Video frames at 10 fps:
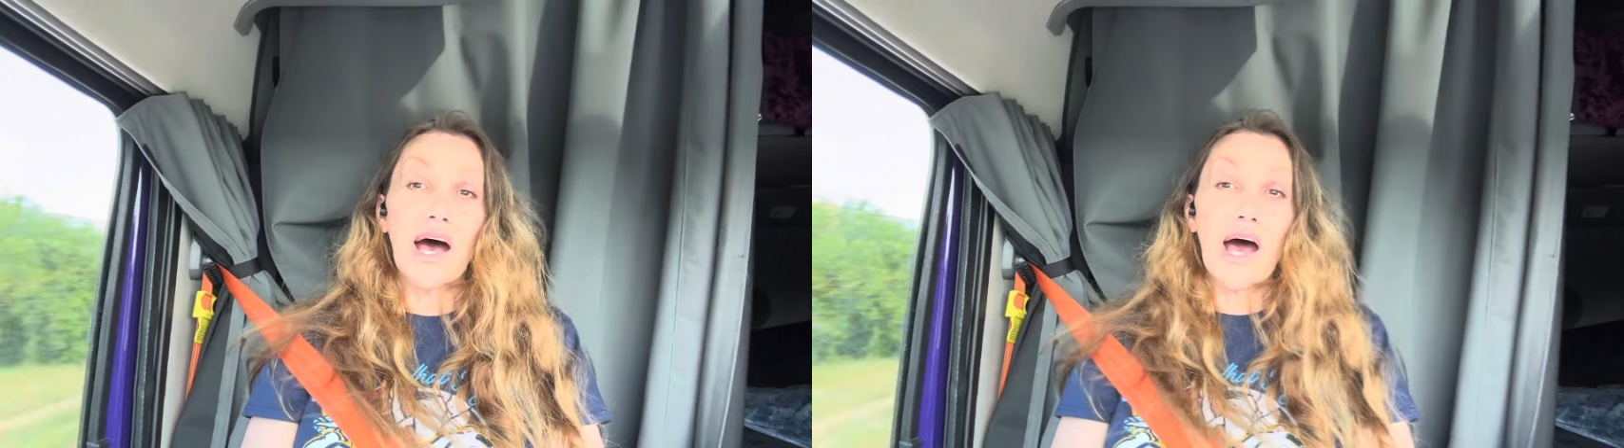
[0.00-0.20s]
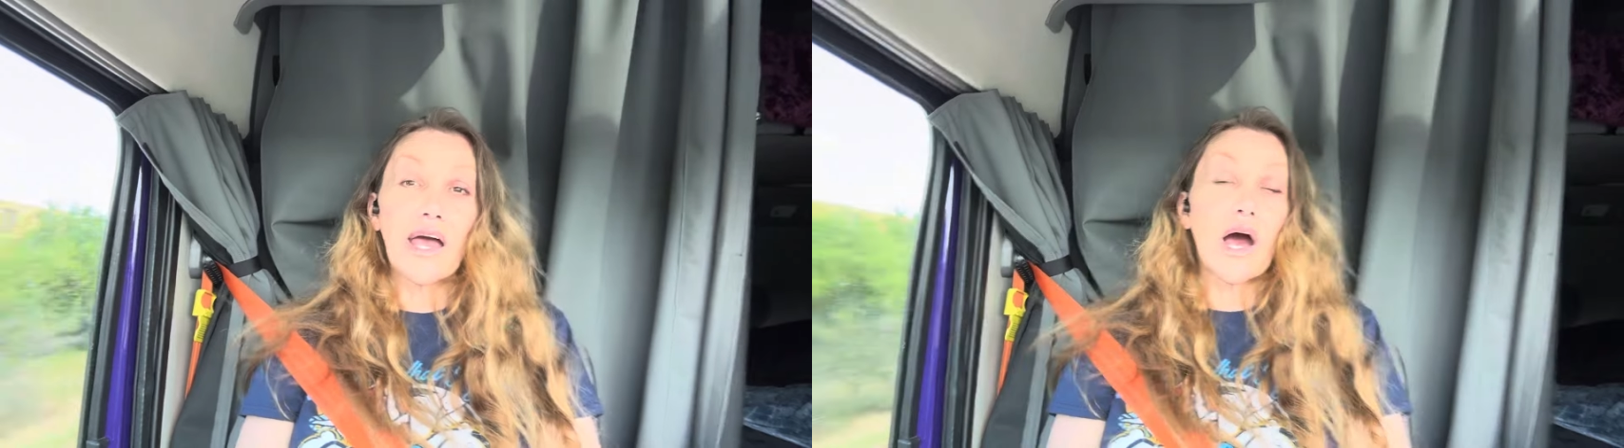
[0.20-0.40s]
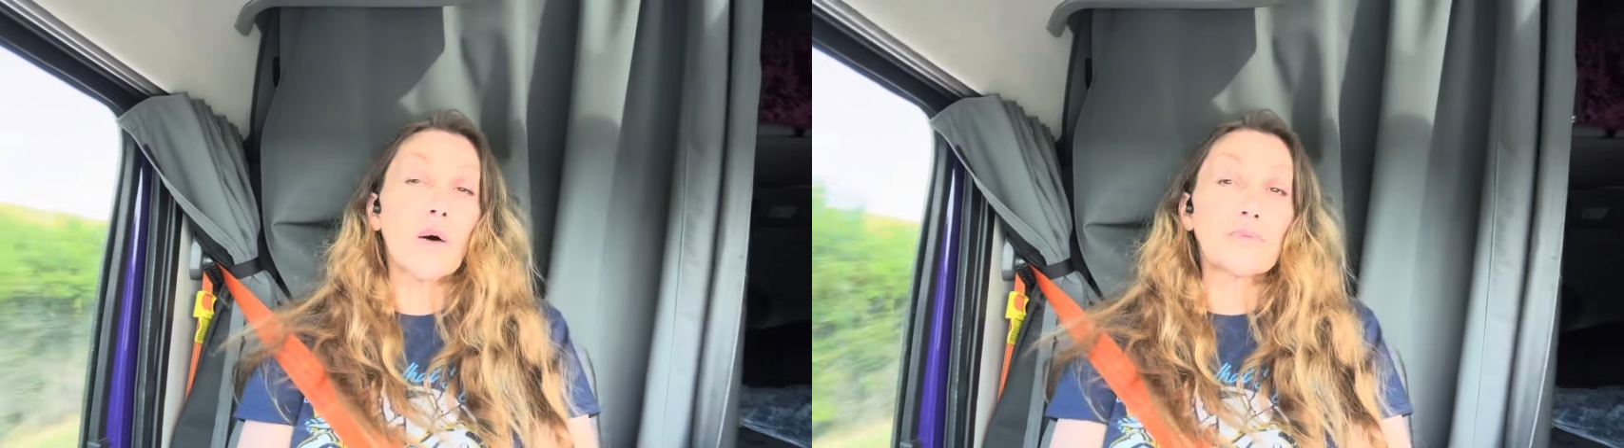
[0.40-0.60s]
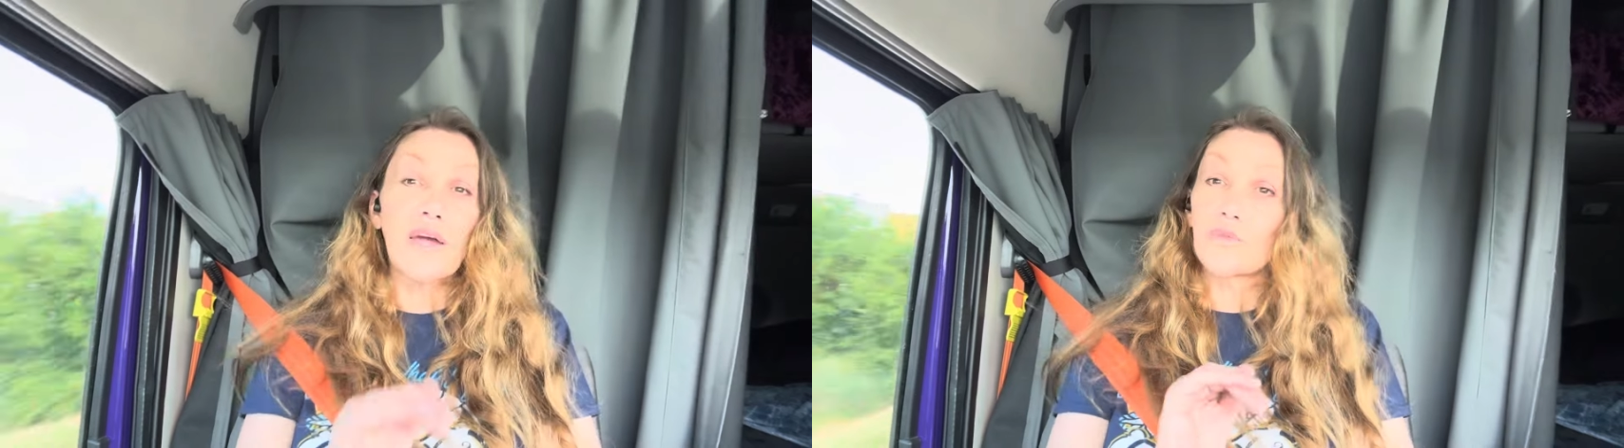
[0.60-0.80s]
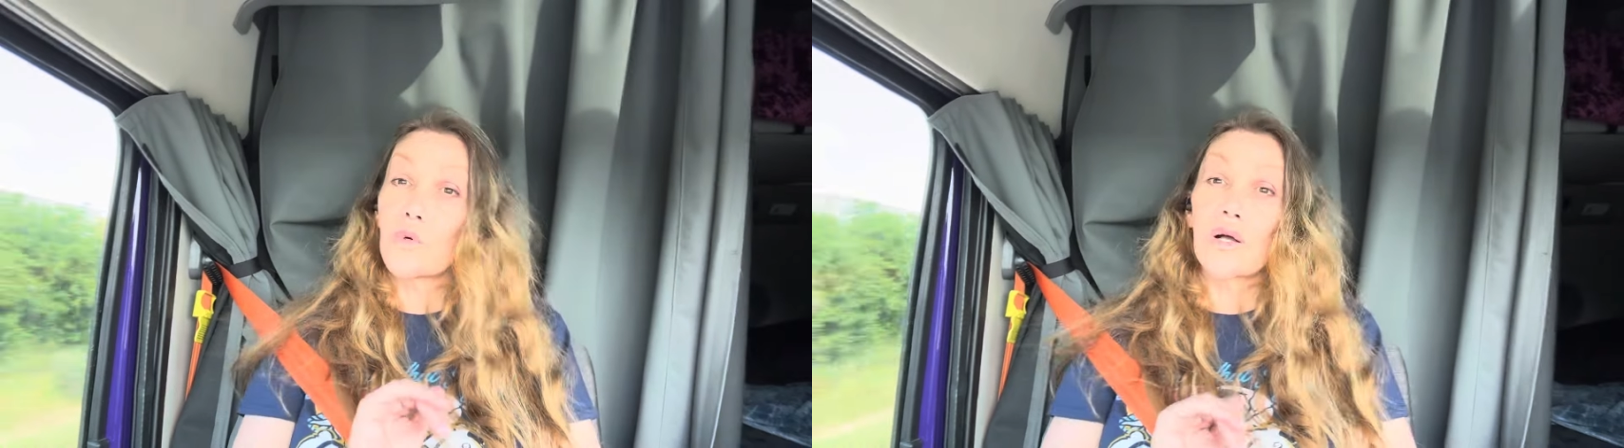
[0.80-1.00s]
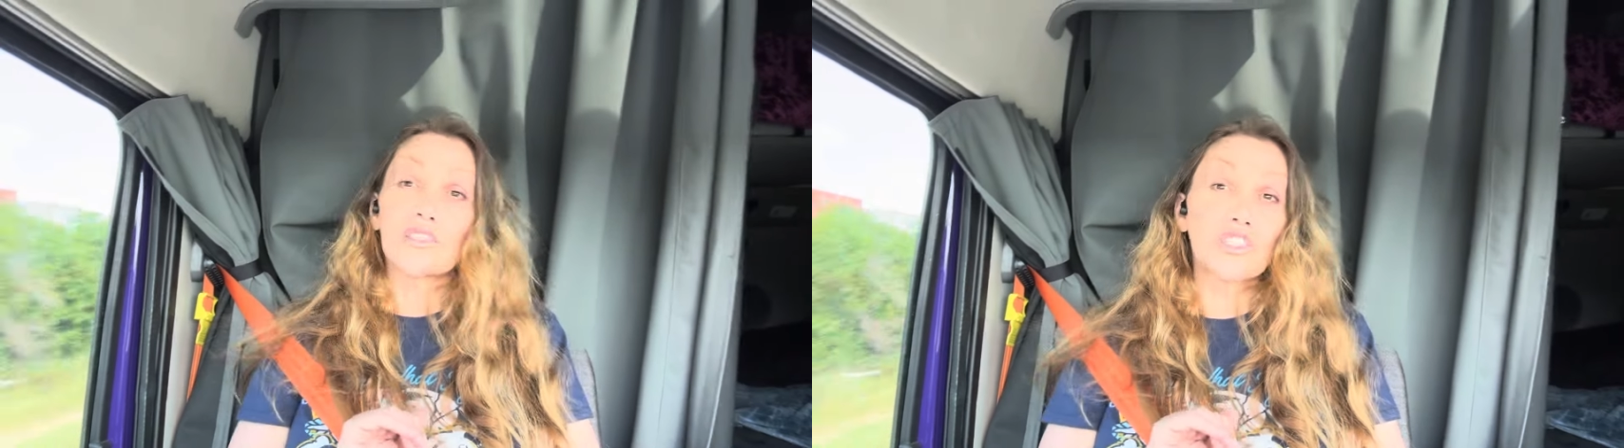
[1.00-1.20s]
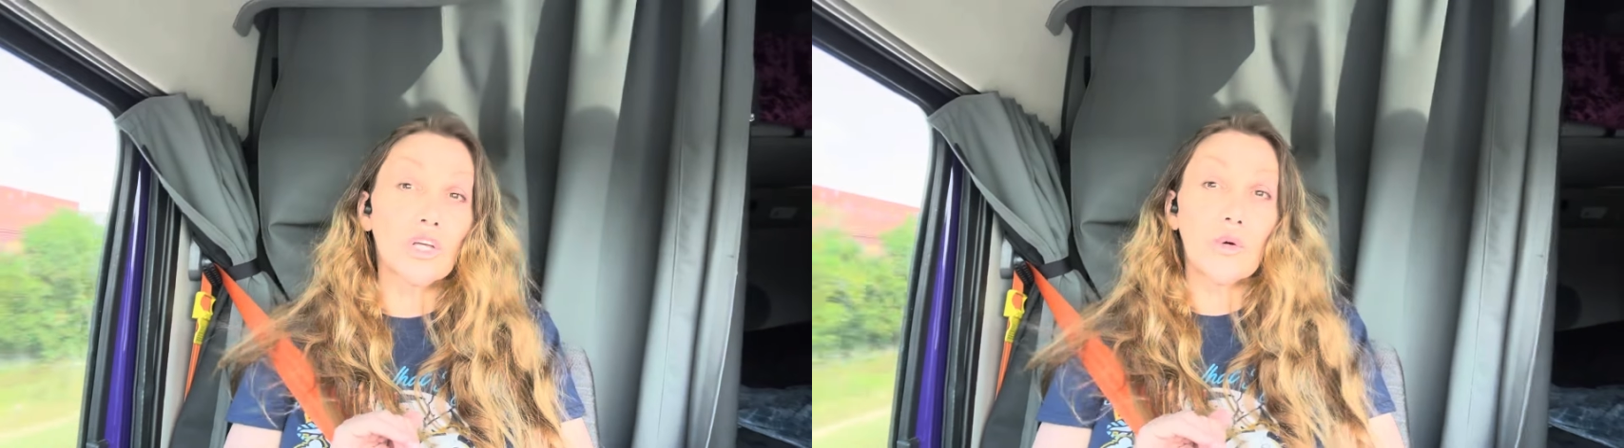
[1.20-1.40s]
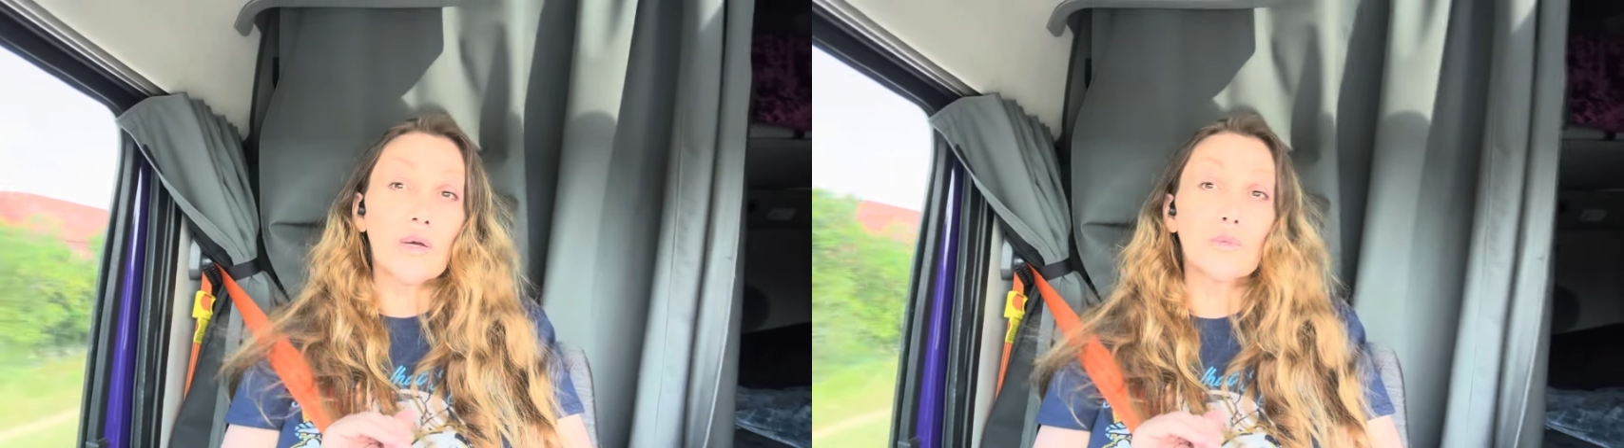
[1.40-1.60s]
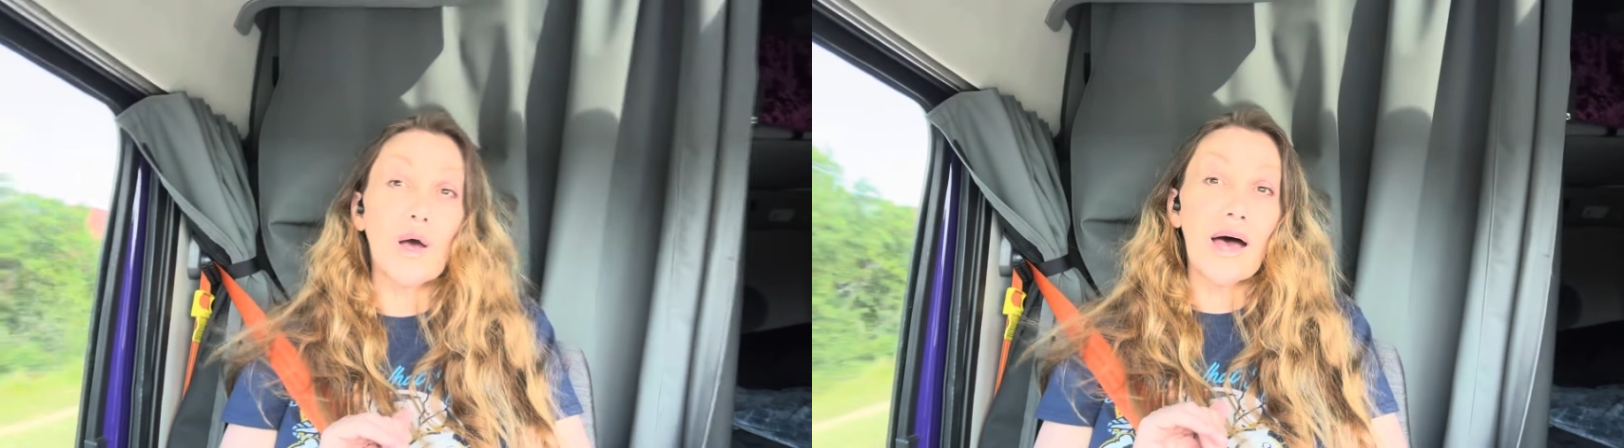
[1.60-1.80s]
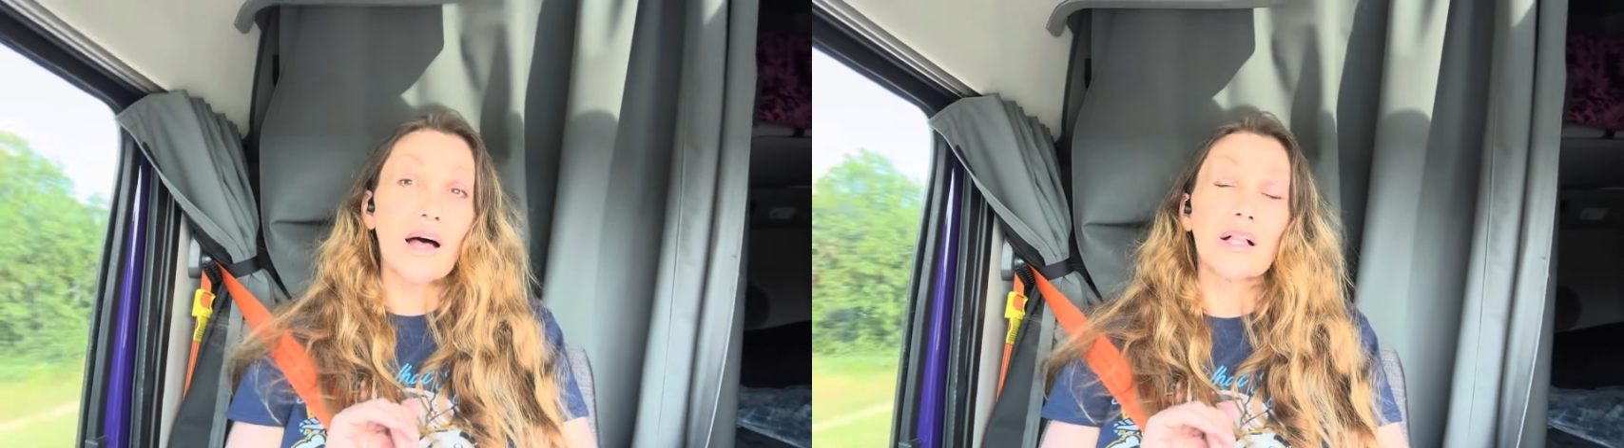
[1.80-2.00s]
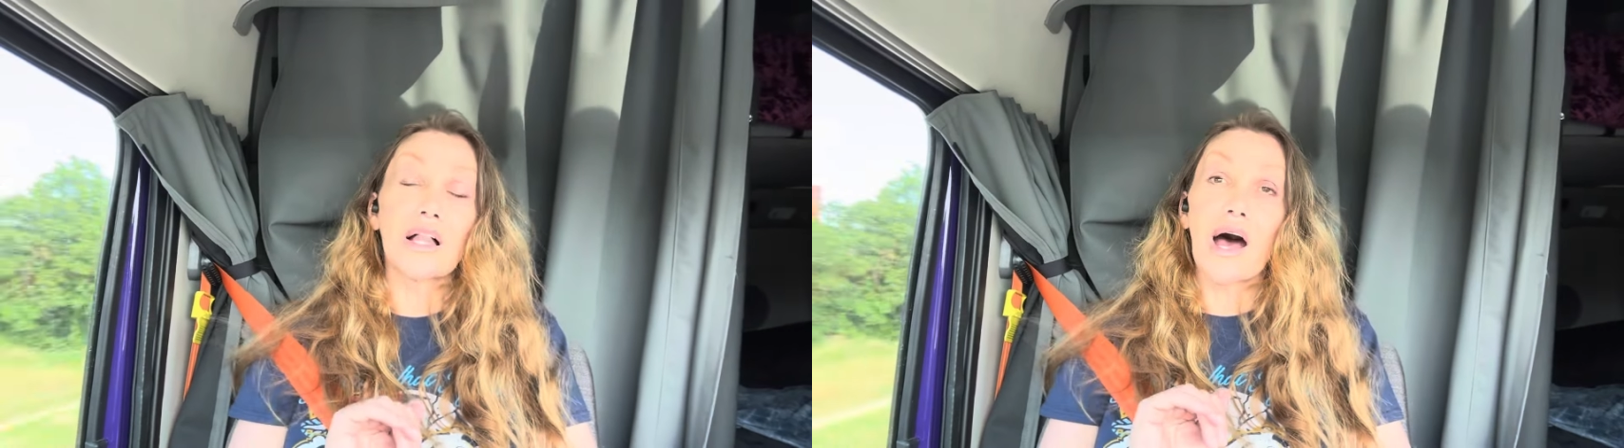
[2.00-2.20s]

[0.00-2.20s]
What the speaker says: I hope everyone's doing well.